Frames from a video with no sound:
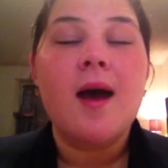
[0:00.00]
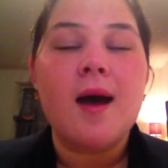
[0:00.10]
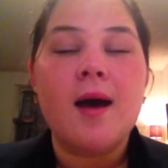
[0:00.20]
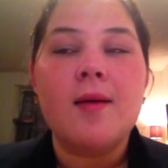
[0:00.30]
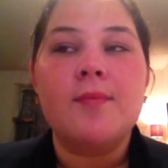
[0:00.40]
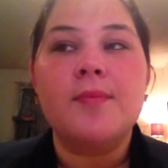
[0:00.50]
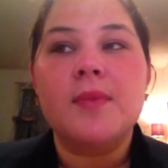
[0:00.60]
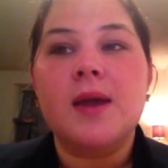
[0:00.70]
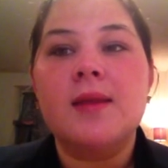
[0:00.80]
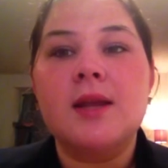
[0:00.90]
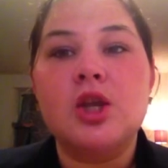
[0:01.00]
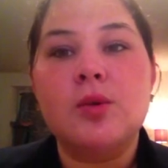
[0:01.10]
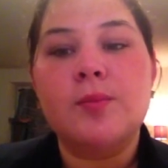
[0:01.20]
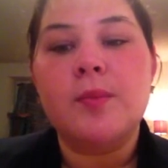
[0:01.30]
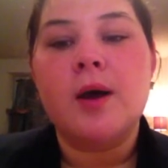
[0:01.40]
And then
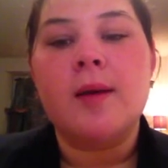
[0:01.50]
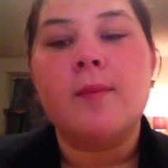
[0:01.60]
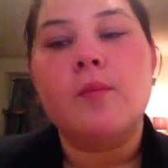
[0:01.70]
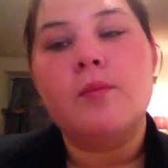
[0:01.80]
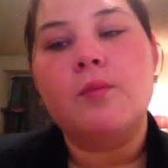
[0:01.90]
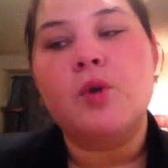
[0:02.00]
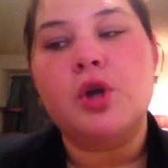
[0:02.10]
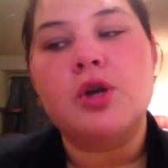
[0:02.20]
you, when